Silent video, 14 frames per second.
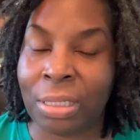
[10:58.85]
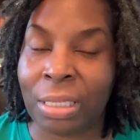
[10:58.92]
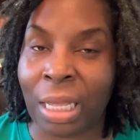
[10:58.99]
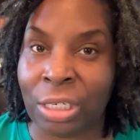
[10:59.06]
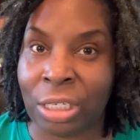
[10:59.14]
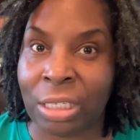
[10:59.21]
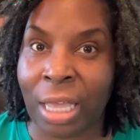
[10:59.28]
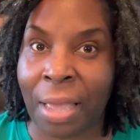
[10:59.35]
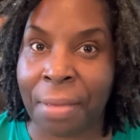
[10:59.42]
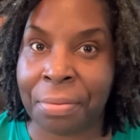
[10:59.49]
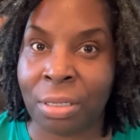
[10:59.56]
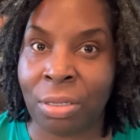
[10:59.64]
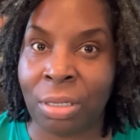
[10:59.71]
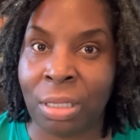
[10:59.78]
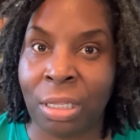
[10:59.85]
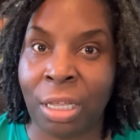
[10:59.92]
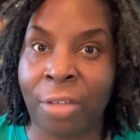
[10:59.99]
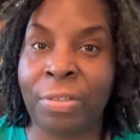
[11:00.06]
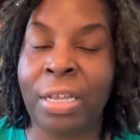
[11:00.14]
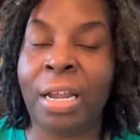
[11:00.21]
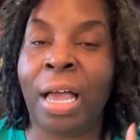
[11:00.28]
I just absolutely
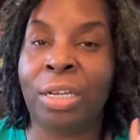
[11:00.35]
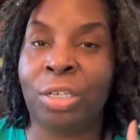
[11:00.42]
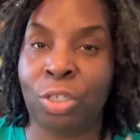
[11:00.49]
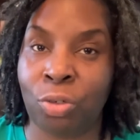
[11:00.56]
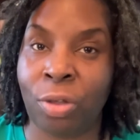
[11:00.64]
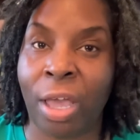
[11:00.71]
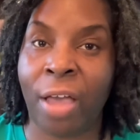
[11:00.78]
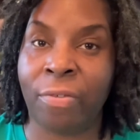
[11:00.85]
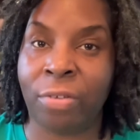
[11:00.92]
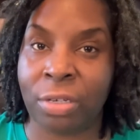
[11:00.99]
loved it. I do have her